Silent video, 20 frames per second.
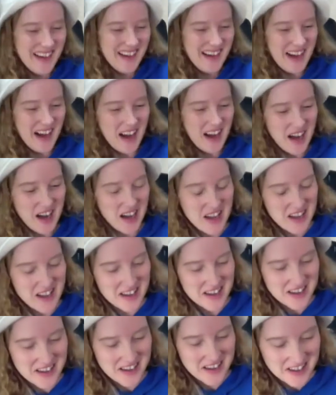
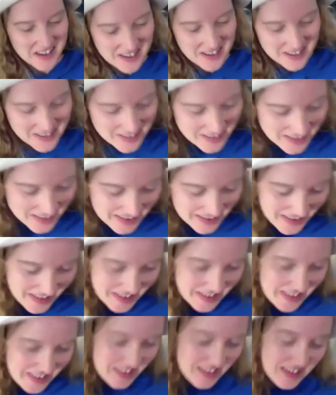I
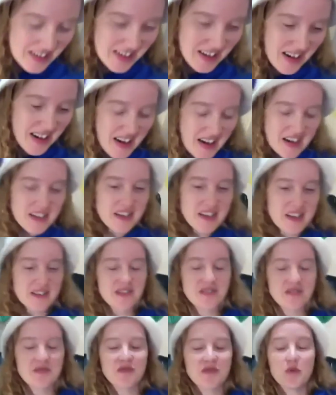
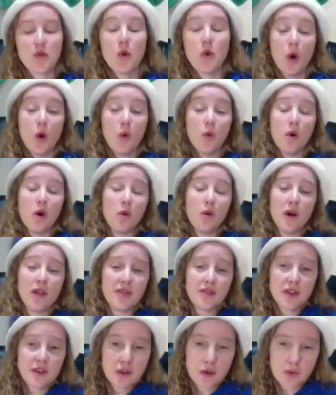guess, well, one
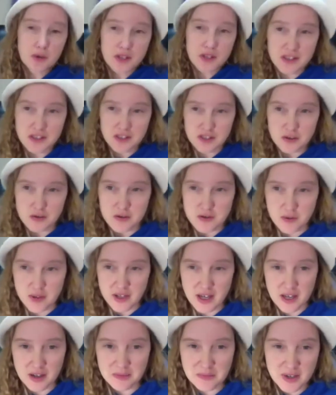thing that we did do is we
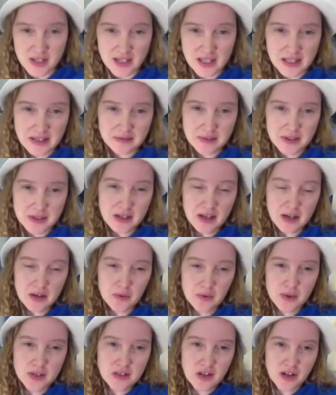had a meeting every night,
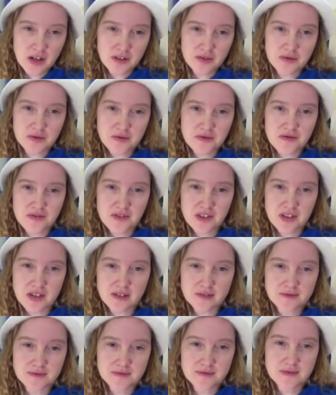and we talked through
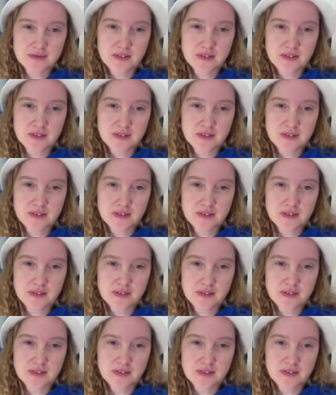stuff